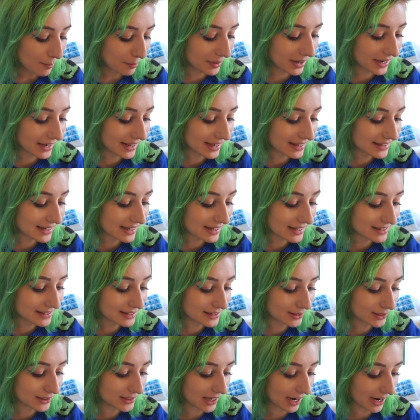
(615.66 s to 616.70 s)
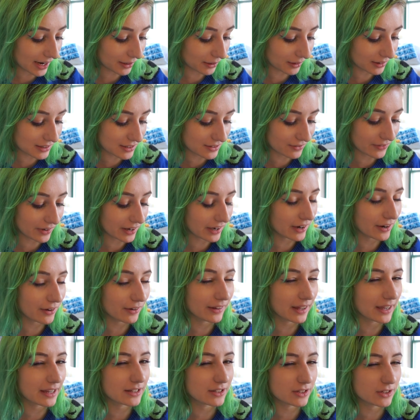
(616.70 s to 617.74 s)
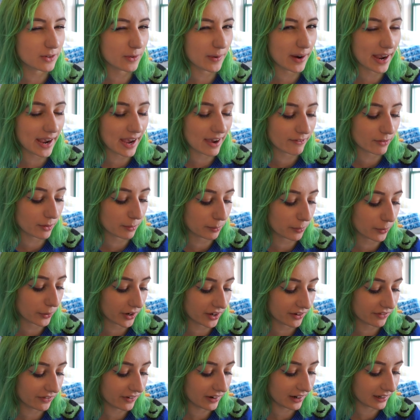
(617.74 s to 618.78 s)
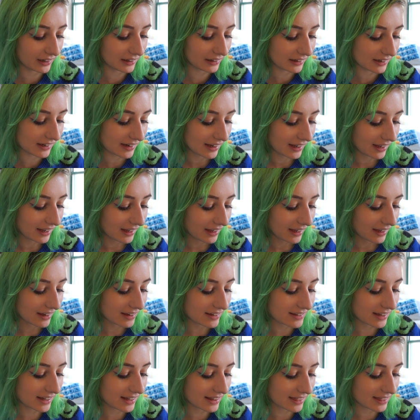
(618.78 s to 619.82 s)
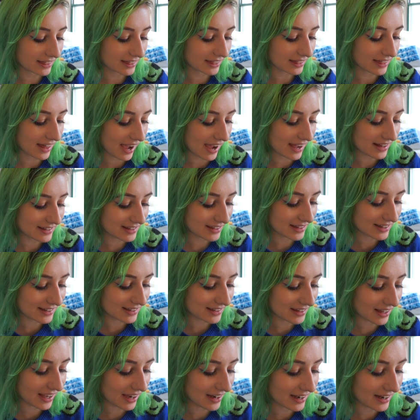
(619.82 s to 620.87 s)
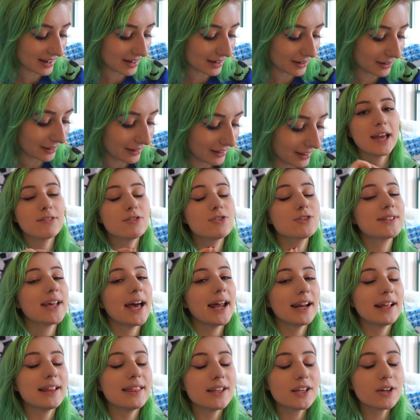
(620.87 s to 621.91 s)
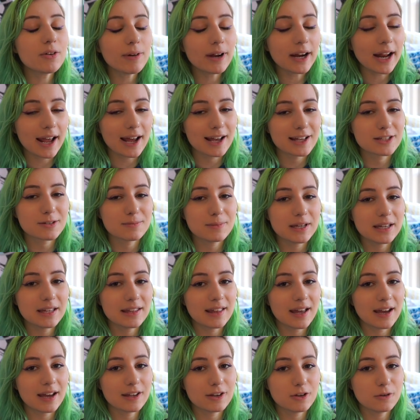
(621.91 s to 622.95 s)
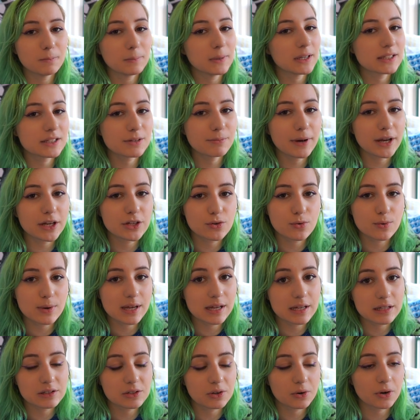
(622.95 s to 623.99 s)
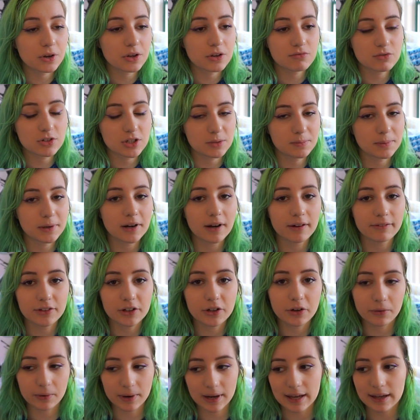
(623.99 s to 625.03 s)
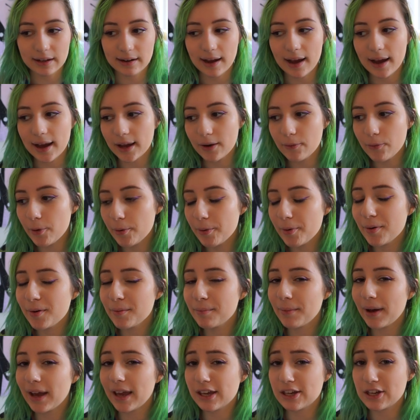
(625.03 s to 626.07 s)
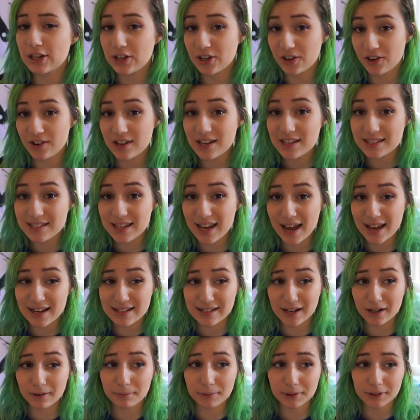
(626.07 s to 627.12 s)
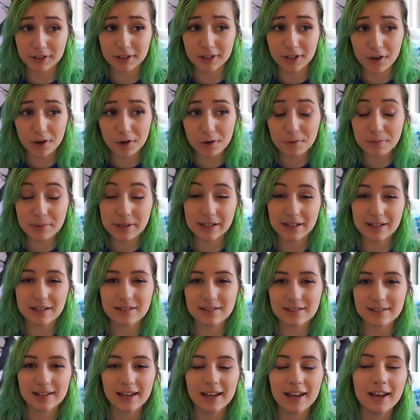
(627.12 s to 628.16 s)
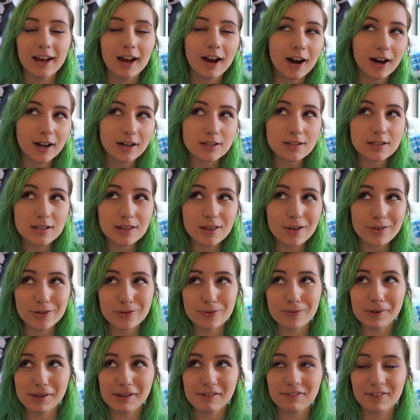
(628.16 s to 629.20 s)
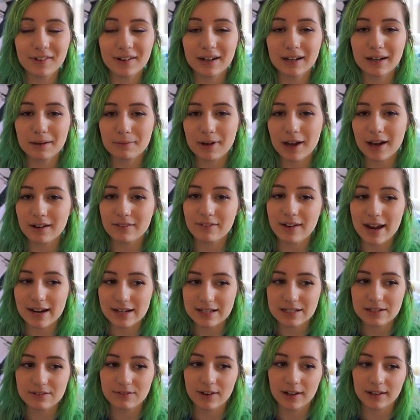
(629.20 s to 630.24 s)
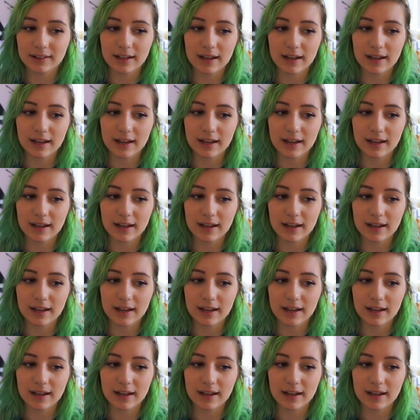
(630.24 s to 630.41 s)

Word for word: But I guess I can still title this video like, do I have a boyfriend? because like that's exciting. If there's anything you want to ask me that you missed my tweets or you've just been off the grid, I will put my curious cat down below because honestly those are really fun and I'm kind of active on